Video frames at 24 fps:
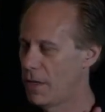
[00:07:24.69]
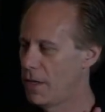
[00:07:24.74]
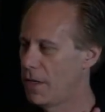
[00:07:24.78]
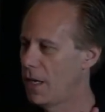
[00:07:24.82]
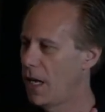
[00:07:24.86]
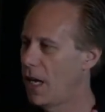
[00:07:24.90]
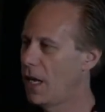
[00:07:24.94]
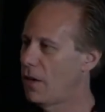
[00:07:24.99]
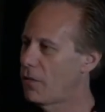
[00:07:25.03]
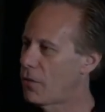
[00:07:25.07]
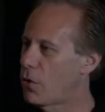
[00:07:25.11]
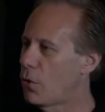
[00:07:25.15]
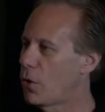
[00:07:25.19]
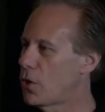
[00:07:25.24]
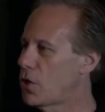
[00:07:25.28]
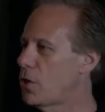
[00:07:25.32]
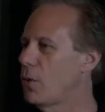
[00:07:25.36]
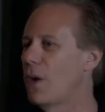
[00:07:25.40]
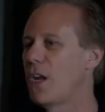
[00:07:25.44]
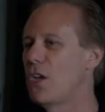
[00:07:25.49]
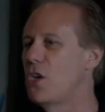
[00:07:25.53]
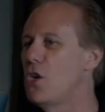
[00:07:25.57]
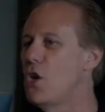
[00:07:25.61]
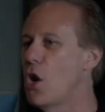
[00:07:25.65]
And of course, you
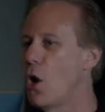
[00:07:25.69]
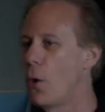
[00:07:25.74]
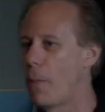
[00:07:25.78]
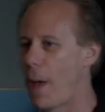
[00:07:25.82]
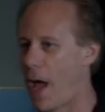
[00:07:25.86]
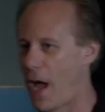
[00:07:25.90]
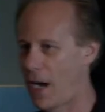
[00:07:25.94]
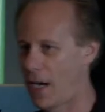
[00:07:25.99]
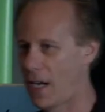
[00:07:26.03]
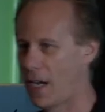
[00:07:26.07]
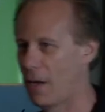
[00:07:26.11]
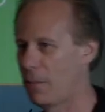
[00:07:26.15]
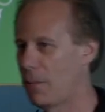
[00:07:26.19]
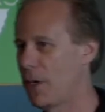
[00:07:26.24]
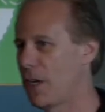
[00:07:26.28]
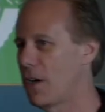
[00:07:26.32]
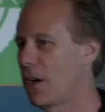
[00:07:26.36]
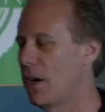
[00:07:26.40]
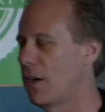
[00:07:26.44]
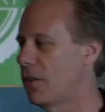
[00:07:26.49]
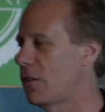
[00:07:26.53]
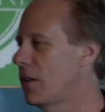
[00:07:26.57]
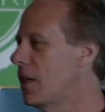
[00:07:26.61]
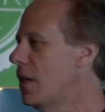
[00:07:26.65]
had no backup
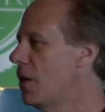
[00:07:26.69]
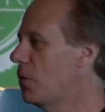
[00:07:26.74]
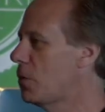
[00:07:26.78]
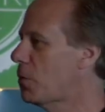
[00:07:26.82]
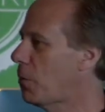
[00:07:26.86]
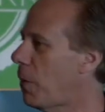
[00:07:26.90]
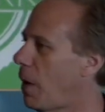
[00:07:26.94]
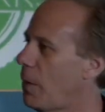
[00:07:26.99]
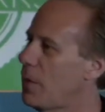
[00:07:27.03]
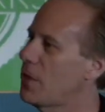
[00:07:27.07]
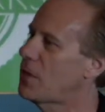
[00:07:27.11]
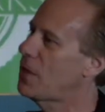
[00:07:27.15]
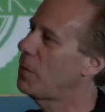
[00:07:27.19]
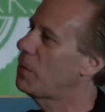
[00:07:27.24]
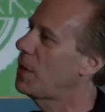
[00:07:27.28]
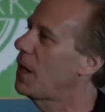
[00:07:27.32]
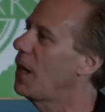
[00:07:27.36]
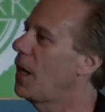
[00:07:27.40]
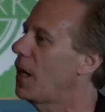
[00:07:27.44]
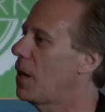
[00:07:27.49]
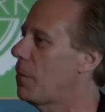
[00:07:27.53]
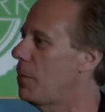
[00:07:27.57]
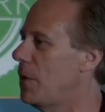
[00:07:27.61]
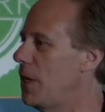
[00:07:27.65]
because it was probably something
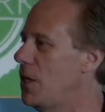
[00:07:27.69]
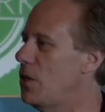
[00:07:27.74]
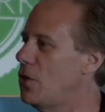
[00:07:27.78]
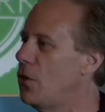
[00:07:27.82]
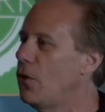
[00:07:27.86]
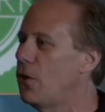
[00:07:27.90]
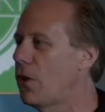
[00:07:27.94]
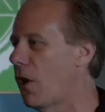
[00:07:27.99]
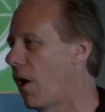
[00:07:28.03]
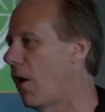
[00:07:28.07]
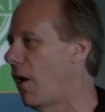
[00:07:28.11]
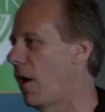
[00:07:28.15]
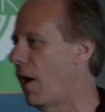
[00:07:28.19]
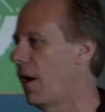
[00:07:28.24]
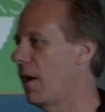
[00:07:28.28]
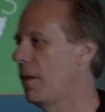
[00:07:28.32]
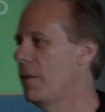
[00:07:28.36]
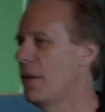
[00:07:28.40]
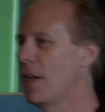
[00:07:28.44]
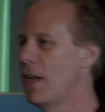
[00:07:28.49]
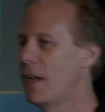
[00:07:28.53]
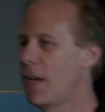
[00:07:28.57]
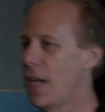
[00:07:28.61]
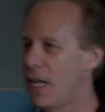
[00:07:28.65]
like a P2 card.
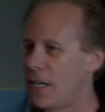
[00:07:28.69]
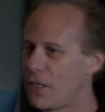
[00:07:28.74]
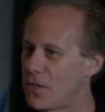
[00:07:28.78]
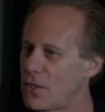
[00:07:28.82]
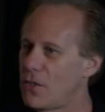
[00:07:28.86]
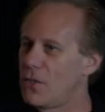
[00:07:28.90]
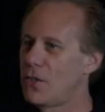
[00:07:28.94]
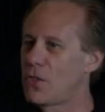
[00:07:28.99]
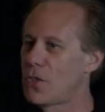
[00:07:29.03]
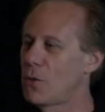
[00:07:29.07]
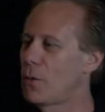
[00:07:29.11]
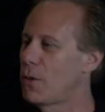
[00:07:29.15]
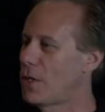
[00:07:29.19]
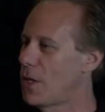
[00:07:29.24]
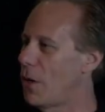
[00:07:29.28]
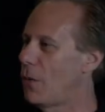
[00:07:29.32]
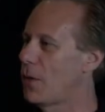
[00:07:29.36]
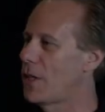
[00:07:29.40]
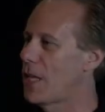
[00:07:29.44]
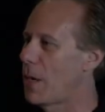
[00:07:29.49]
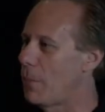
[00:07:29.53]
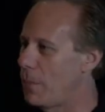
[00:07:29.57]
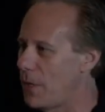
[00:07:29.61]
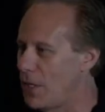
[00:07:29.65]
And as soon as you were done
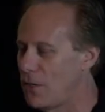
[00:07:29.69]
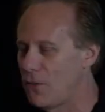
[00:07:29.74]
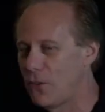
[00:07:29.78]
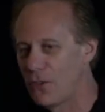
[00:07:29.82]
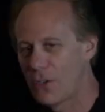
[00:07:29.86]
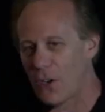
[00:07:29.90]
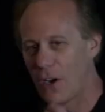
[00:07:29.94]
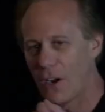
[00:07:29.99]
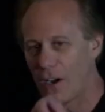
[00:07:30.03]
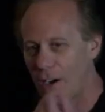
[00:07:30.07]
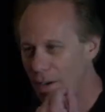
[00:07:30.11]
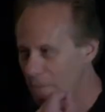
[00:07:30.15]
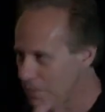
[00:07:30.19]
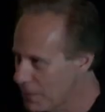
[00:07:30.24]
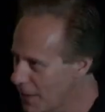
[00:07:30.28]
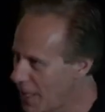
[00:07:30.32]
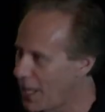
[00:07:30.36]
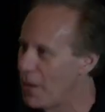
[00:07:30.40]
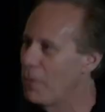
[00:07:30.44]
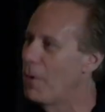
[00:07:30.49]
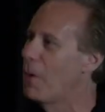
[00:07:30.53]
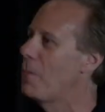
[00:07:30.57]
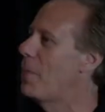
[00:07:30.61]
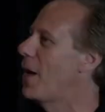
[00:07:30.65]
with that P2 card,
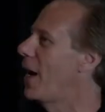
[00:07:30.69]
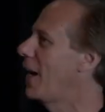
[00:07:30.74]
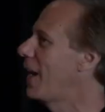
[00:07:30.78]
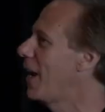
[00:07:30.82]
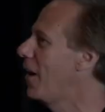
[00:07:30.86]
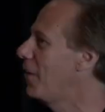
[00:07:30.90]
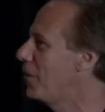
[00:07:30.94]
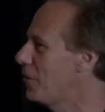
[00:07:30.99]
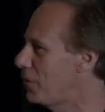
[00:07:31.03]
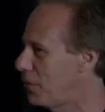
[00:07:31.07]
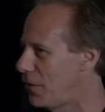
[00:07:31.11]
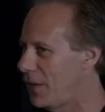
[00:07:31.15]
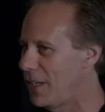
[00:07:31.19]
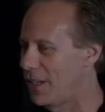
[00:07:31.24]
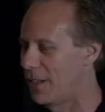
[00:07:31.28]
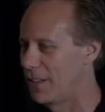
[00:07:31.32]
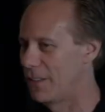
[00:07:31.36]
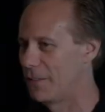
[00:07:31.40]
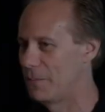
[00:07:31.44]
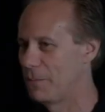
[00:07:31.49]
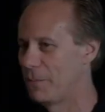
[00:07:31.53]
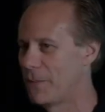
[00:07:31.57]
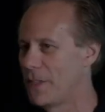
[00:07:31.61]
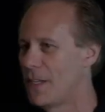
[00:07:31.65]
it went back out in the field.
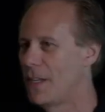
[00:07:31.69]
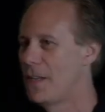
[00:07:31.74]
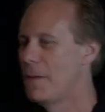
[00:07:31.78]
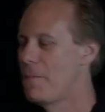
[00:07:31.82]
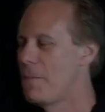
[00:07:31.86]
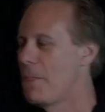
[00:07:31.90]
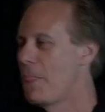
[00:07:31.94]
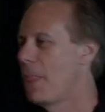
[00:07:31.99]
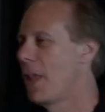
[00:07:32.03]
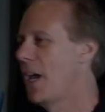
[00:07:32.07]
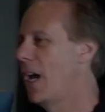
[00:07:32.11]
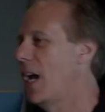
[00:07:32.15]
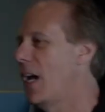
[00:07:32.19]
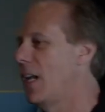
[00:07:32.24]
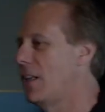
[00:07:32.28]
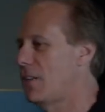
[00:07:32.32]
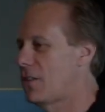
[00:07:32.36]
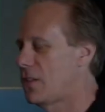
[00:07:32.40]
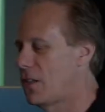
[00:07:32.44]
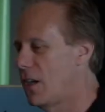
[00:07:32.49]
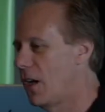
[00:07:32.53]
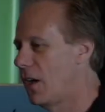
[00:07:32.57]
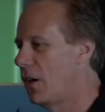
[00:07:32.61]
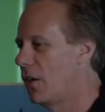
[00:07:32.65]
And
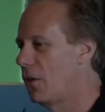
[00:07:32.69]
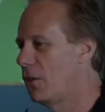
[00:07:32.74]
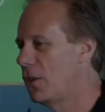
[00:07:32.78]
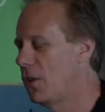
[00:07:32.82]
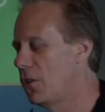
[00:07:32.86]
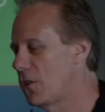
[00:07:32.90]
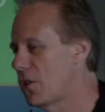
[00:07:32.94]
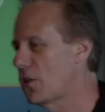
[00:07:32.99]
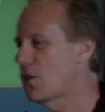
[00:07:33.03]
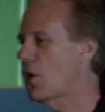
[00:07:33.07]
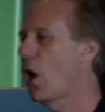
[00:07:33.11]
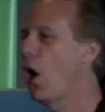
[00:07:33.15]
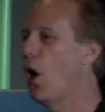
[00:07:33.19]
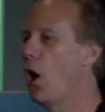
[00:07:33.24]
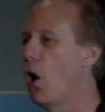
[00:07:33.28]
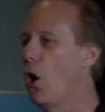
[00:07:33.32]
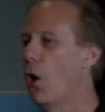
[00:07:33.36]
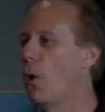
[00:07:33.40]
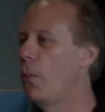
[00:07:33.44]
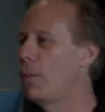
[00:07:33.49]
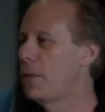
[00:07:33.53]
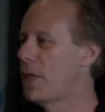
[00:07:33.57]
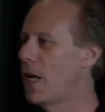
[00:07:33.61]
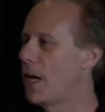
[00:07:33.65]
so you just
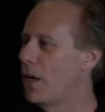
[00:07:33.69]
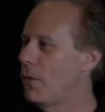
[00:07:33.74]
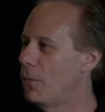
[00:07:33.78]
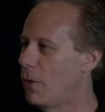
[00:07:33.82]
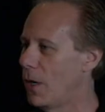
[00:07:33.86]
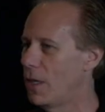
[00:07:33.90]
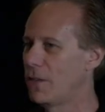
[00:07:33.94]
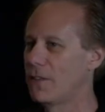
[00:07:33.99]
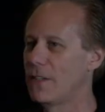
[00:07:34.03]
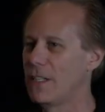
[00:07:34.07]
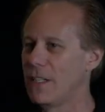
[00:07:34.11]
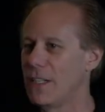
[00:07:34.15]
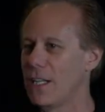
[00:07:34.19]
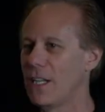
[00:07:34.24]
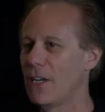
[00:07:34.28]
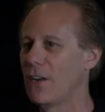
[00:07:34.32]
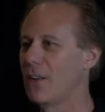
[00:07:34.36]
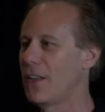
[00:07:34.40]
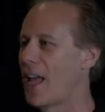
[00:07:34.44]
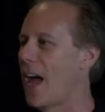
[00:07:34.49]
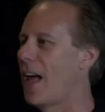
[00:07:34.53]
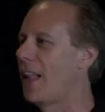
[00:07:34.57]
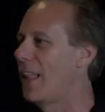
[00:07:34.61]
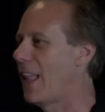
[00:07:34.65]
hope that it wasn't,
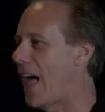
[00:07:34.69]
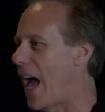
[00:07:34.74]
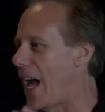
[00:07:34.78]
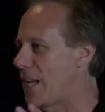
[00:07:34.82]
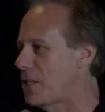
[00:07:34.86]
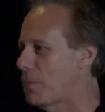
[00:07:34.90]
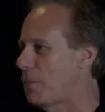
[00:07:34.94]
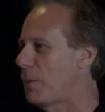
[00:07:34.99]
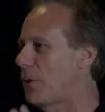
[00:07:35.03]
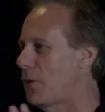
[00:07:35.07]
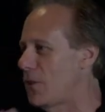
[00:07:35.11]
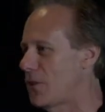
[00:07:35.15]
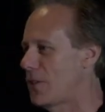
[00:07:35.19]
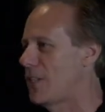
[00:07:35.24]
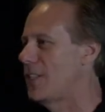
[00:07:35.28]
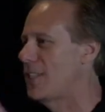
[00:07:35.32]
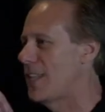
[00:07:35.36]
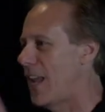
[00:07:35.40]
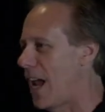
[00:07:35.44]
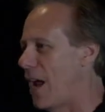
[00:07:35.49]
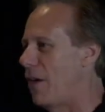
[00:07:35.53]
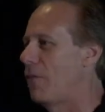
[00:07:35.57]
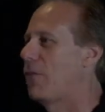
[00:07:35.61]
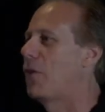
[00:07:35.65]
that last person's
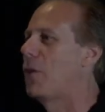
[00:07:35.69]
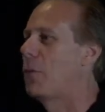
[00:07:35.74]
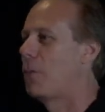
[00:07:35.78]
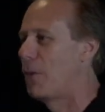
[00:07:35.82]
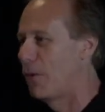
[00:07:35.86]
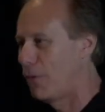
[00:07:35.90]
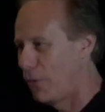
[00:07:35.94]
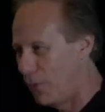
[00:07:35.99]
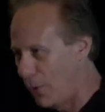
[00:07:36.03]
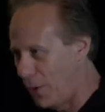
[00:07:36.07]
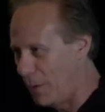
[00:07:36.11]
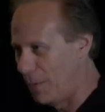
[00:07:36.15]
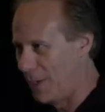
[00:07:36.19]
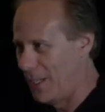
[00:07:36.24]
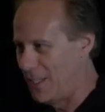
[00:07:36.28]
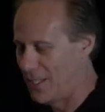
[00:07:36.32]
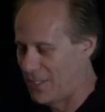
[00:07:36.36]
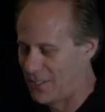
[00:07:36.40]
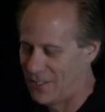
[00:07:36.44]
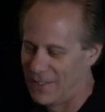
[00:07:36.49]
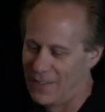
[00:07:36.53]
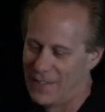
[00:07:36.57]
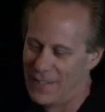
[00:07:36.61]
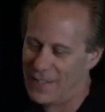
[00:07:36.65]
ever performance.